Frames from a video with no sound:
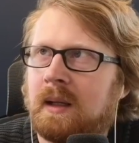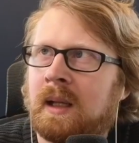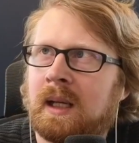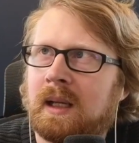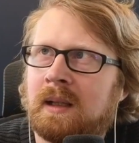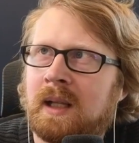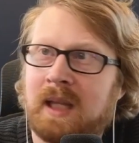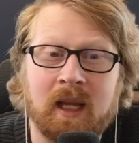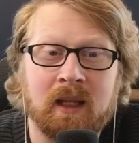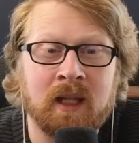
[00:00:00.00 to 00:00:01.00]
like they
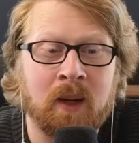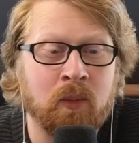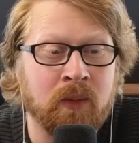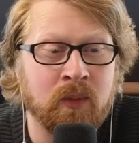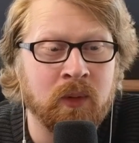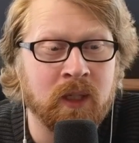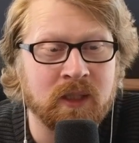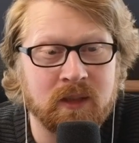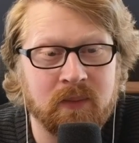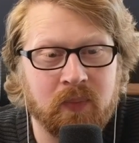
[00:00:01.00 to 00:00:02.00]
think that what I'm doing is